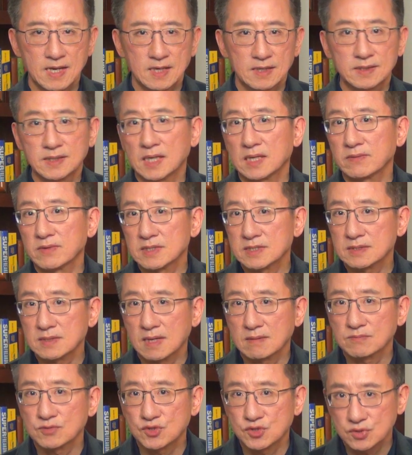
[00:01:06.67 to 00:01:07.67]
There is
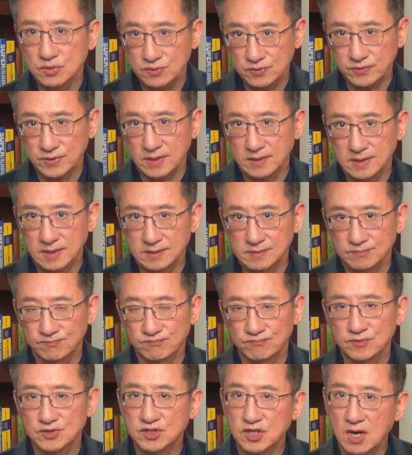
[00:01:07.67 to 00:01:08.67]
some truth in it.
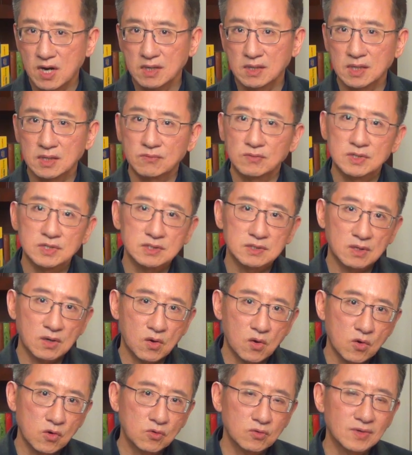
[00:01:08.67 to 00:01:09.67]
China was the
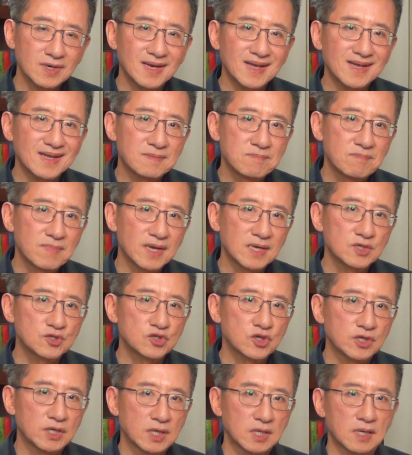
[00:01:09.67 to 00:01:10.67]
only
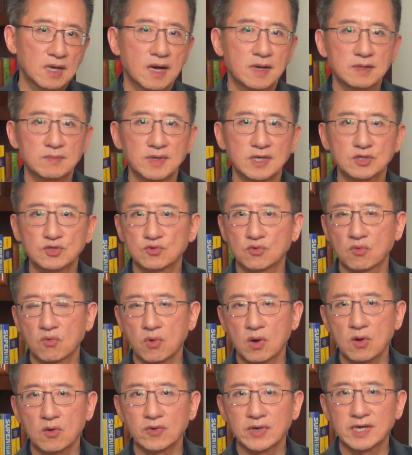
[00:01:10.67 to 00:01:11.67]
major economy to
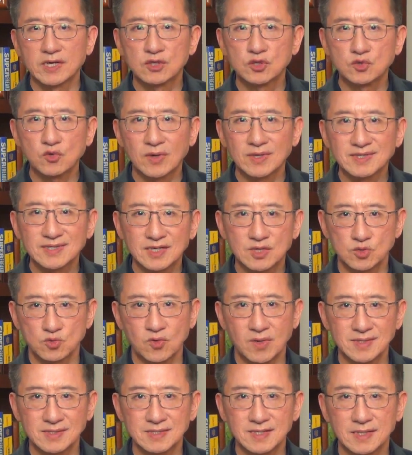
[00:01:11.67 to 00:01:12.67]
grow in
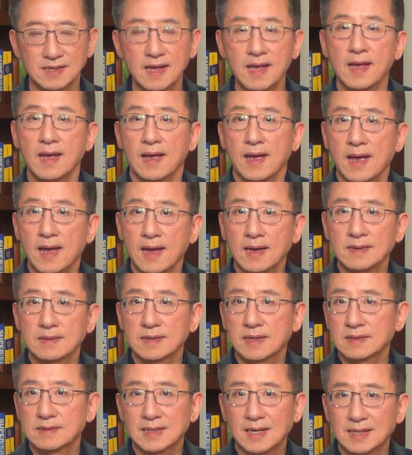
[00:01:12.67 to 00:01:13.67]
2020, and
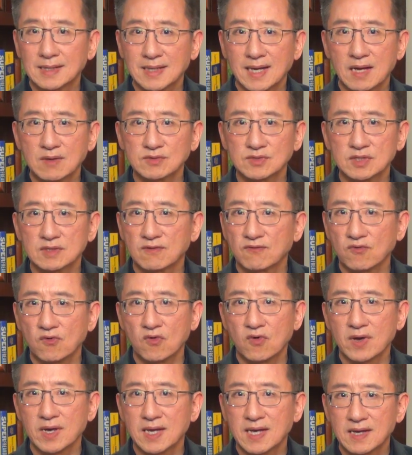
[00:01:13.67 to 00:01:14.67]
it accounted
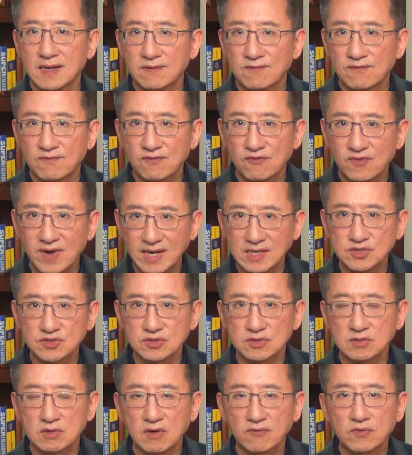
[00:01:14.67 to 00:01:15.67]
for a
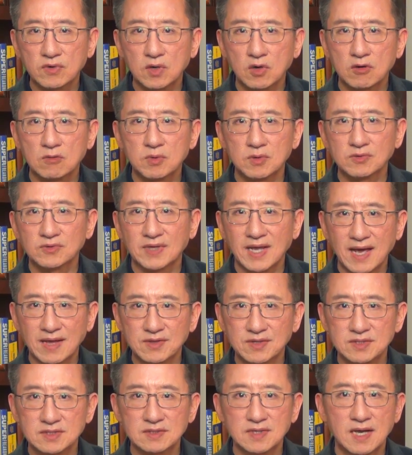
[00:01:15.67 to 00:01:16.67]
fraction of global
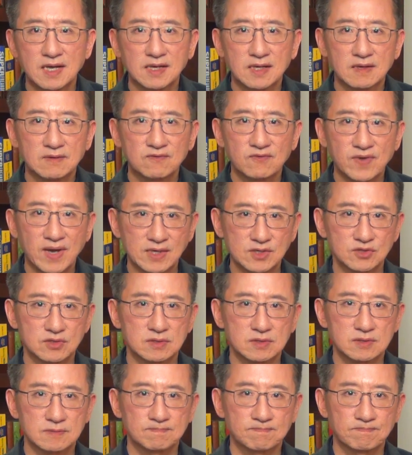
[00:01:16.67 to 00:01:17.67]
deaths and
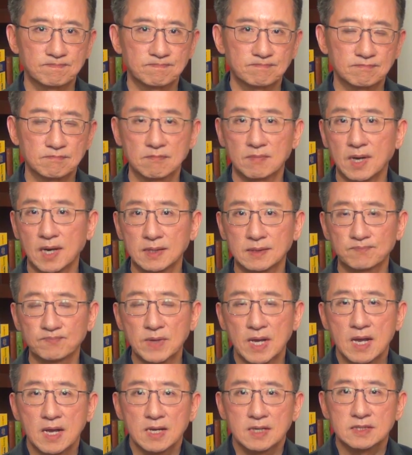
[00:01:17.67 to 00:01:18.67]
infections.
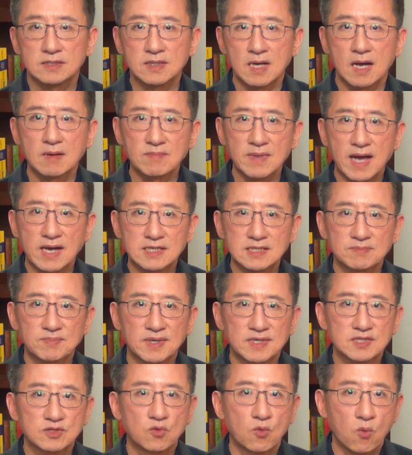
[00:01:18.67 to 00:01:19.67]
But some
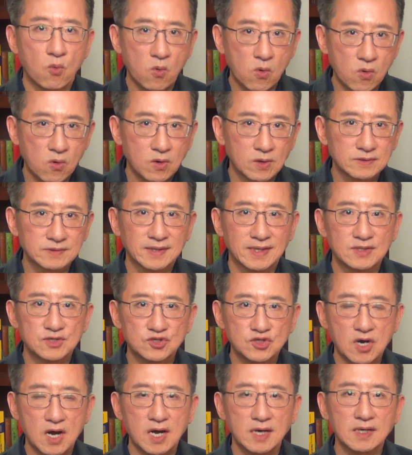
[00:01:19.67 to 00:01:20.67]
experts warn that
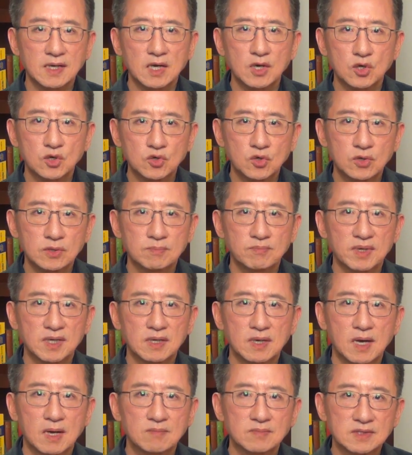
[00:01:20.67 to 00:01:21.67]
China could
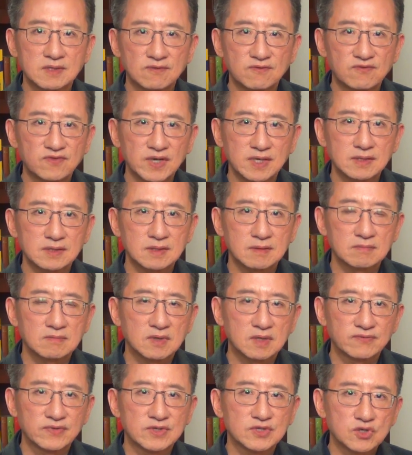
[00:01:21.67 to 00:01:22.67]
become the victim
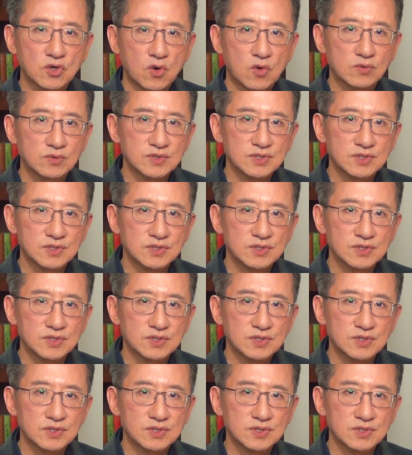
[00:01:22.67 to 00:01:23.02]
of its own